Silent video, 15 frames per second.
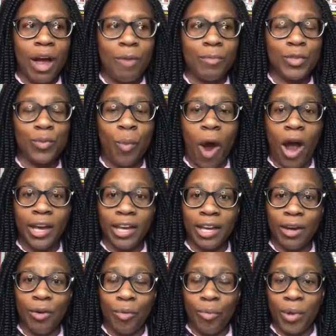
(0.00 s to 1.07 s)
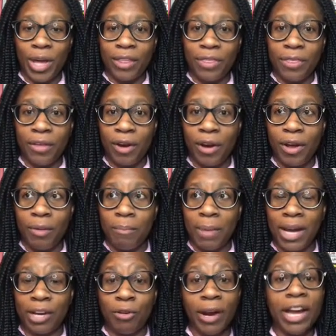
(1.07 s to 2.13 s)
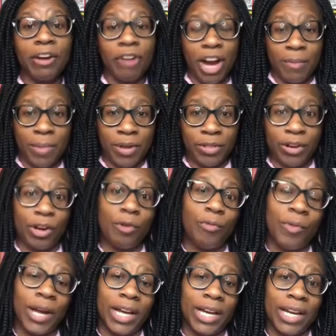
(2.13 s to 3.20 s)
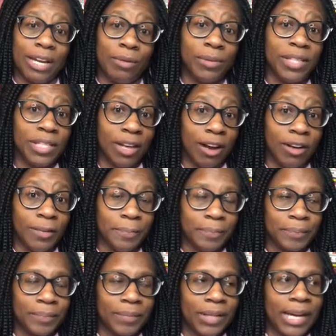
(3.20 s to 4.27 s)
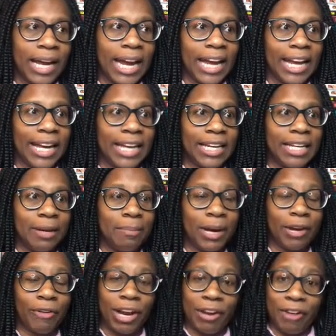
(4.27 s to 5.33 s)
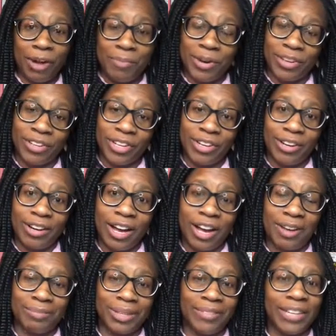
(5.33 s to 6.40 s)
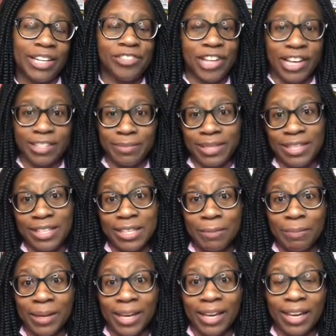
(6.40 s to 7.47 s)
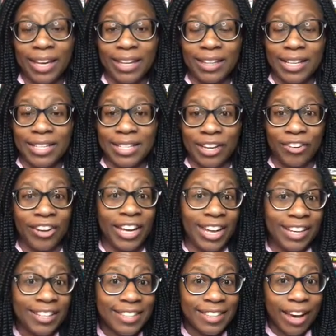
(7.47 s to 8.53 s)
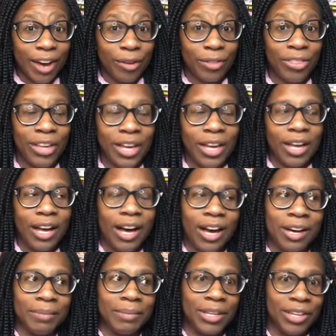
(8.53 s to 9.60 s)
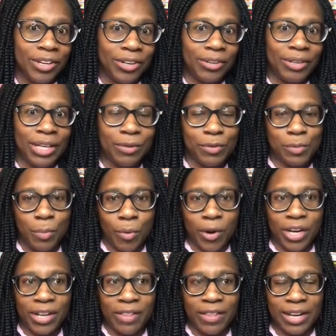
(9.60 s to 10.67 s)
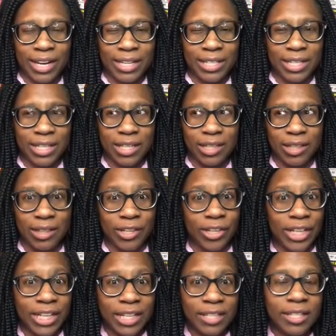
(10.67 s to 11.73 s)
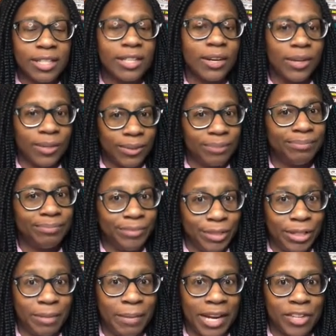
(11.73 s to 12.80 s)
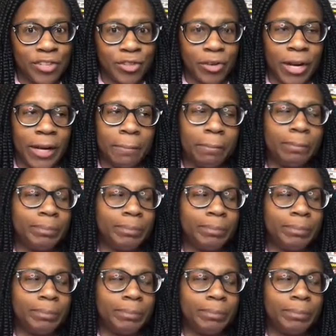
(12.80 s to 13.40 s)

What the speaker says: was walking with my great-grandmother when he was young, and my great-grandmother living in Jackson, Mississippi in the segregated South, he was born in the 1930s, so you can imagine, right?